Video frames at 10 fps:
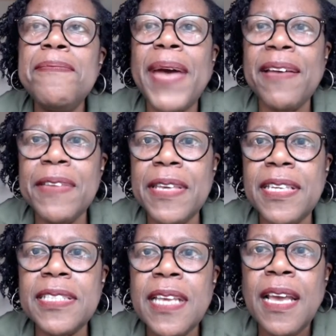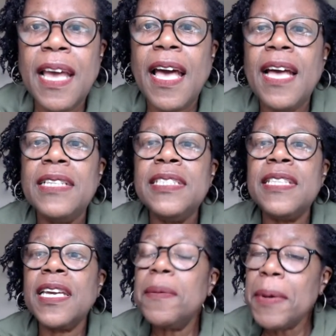barriers, and
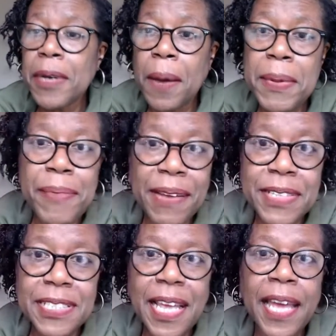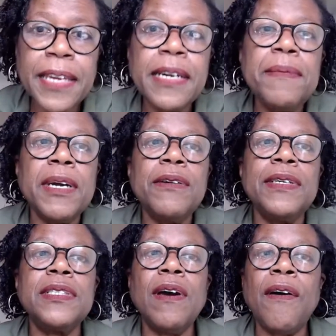the common barriers that I've come
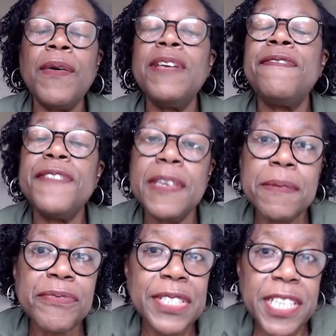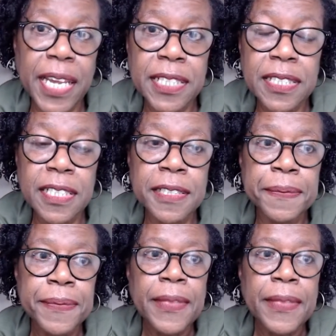across are a fear of rejection,